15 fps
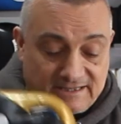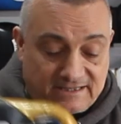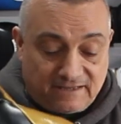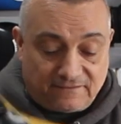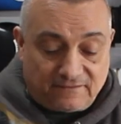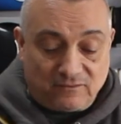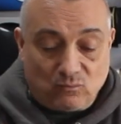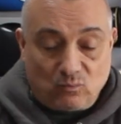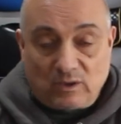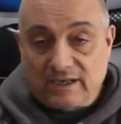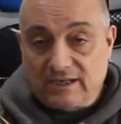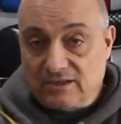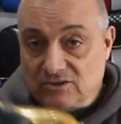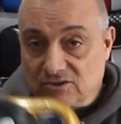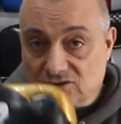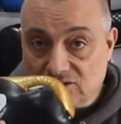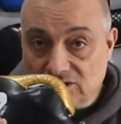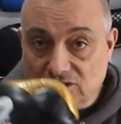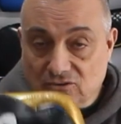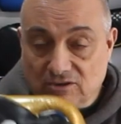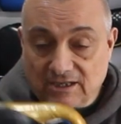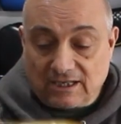a different way, so you're
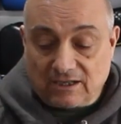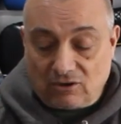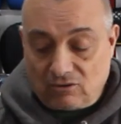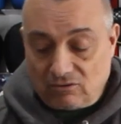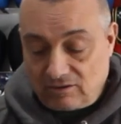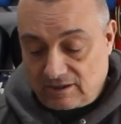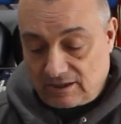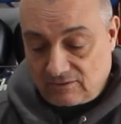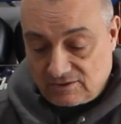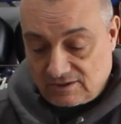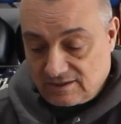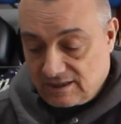going to get longer out of